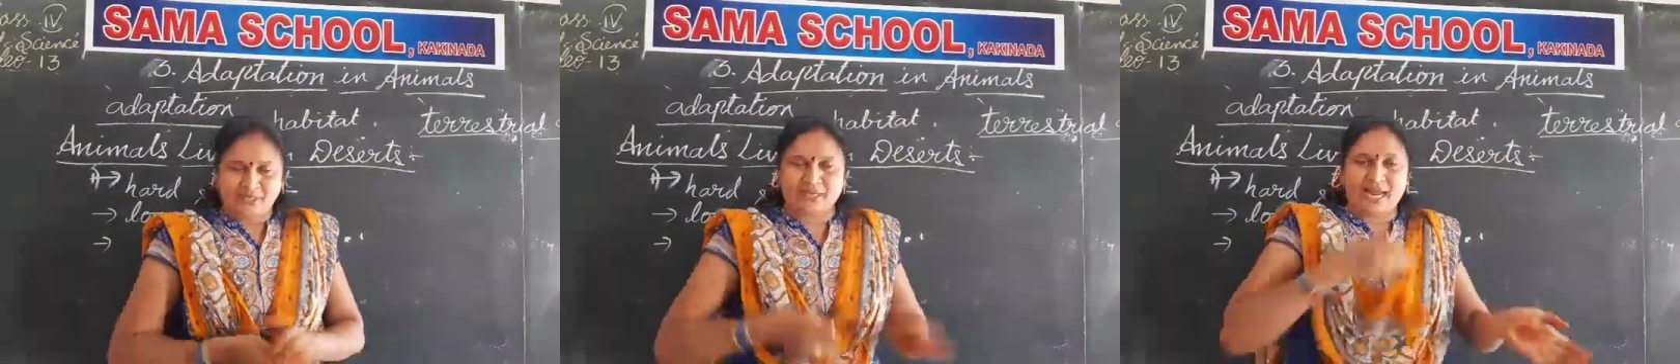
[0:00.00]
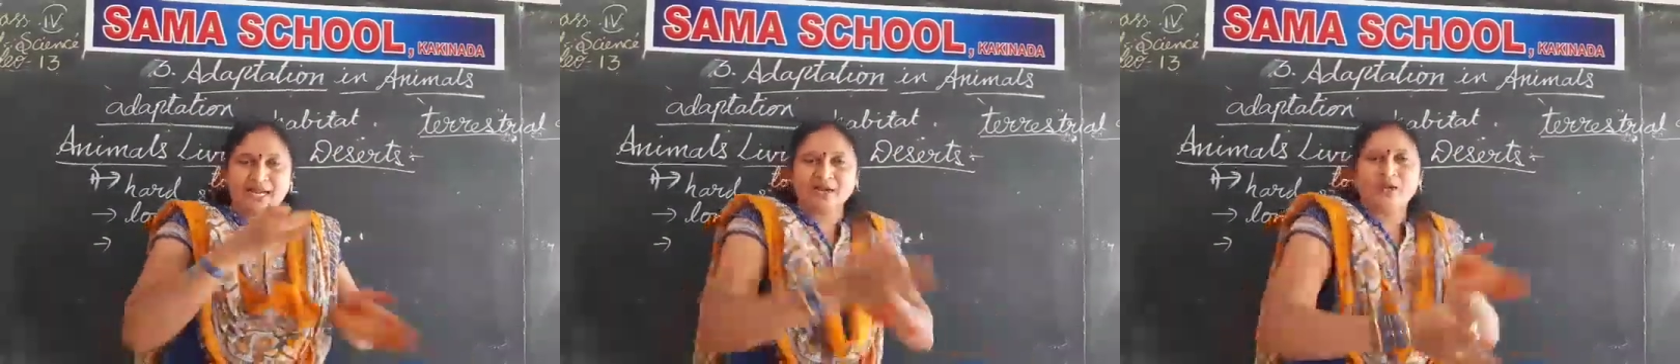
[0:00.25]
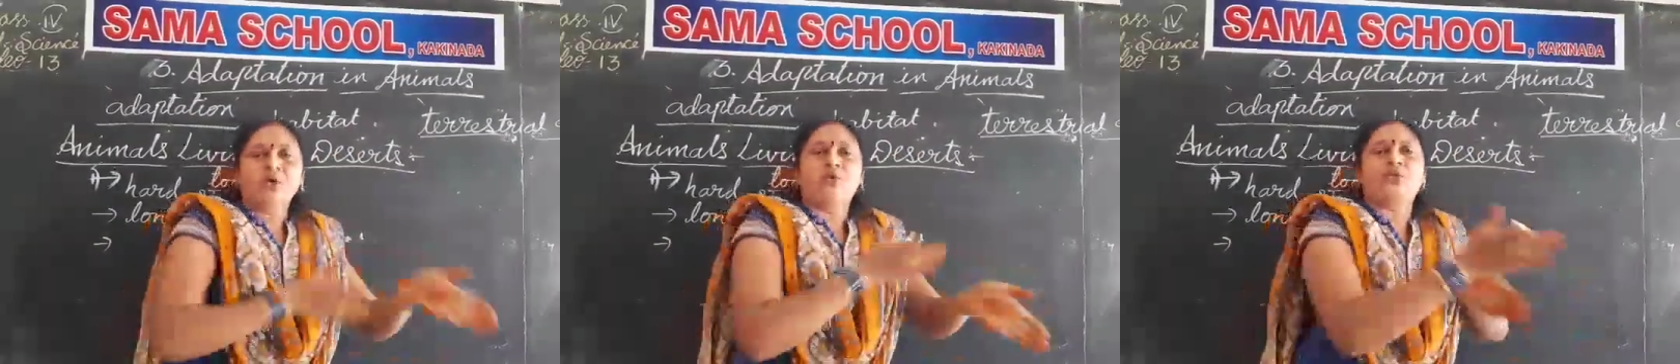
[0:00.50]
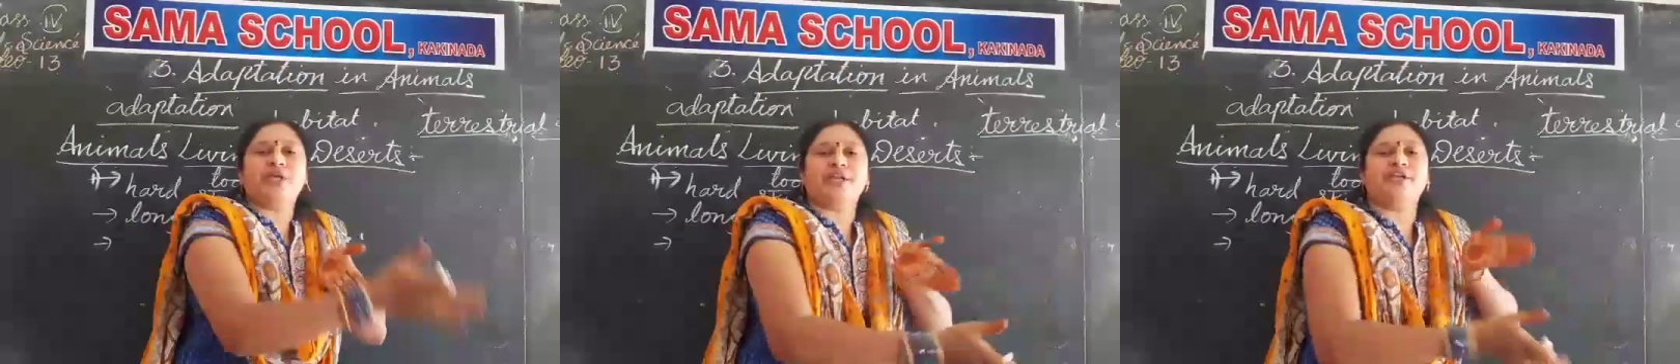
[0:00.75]
Run
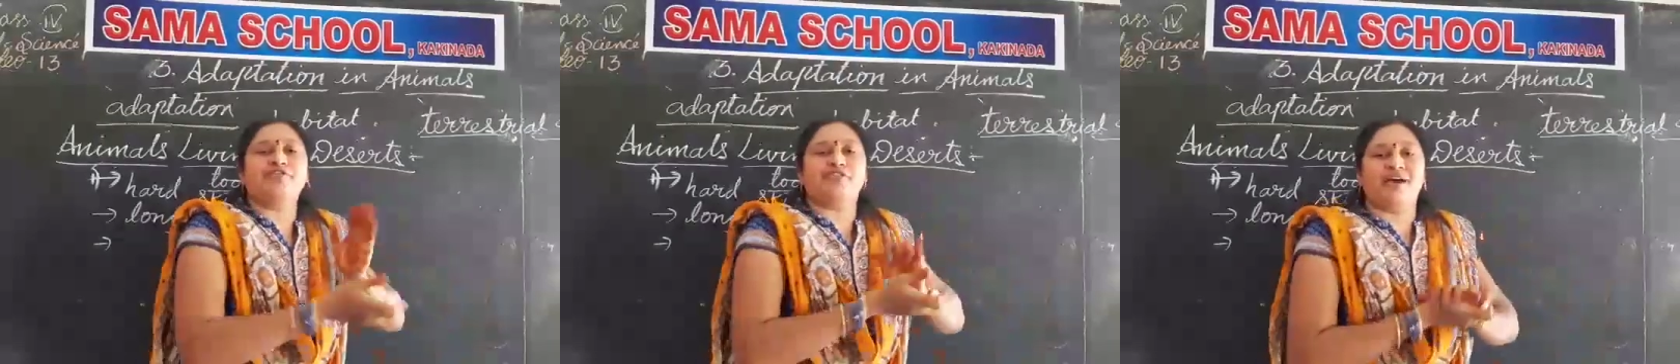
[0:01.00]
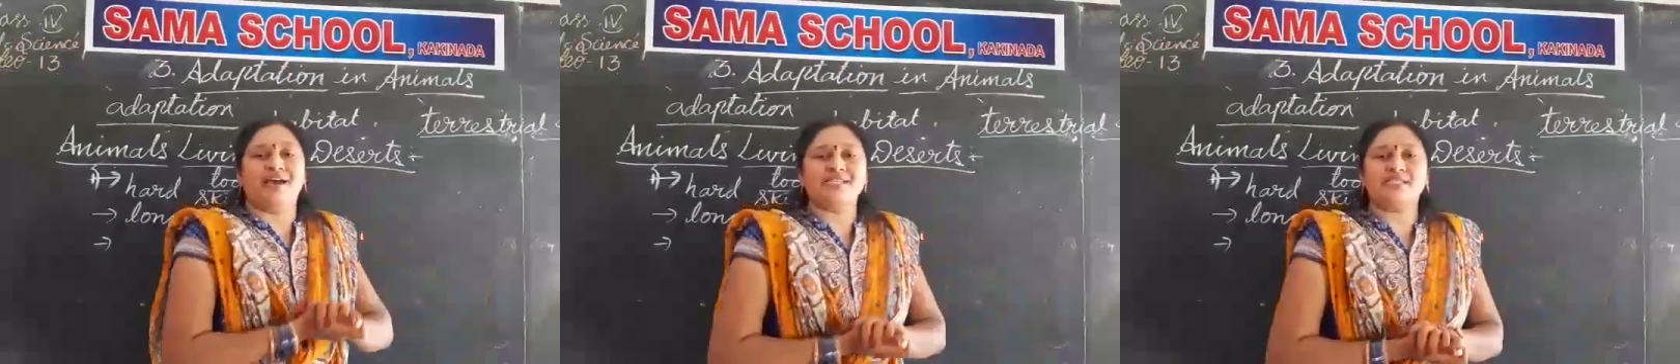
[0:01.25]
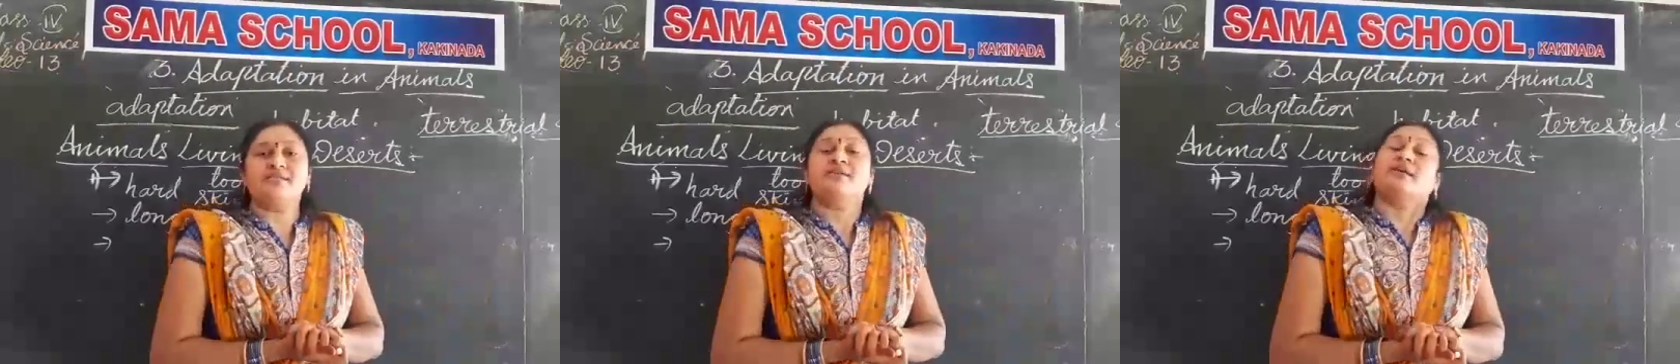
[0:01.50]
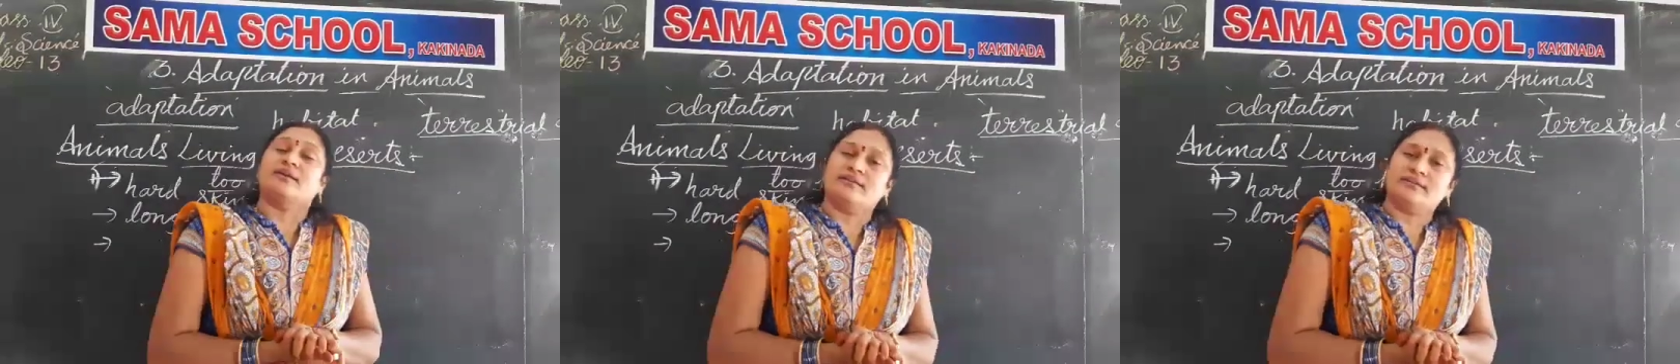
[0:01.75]
very
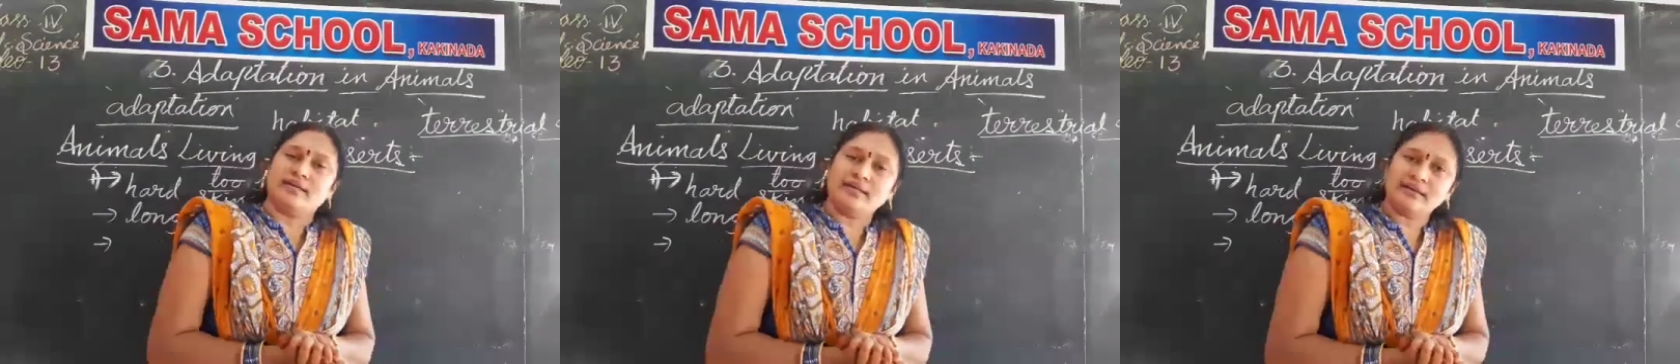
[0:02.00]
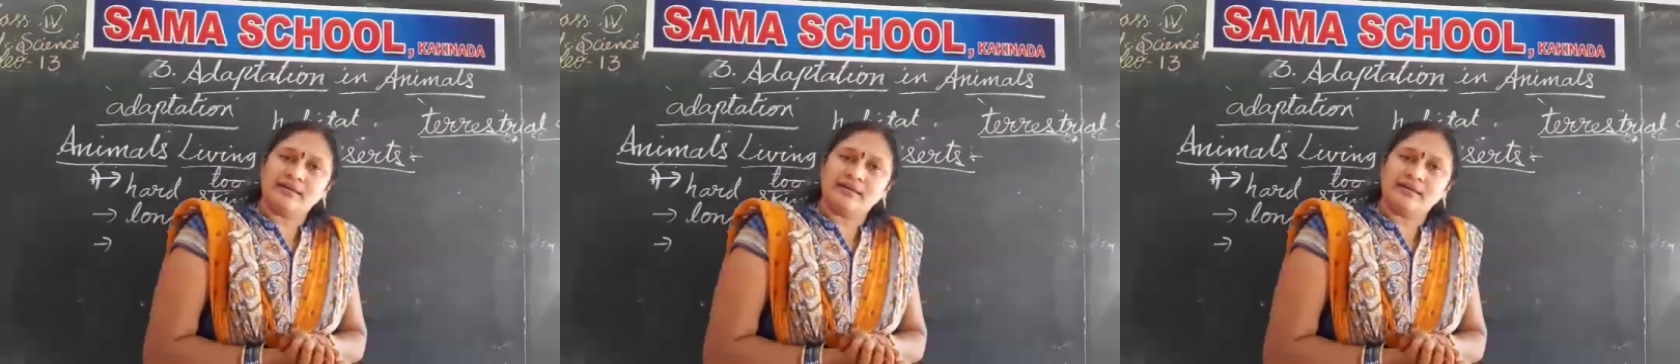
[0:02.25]
fast in the